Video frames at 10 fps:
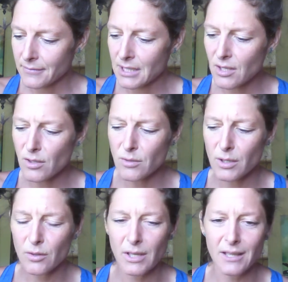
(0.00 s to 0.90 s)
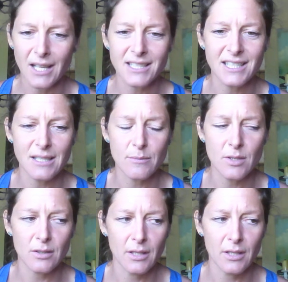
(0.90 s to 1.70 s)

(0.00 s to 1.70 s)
And don't you agree? That seems a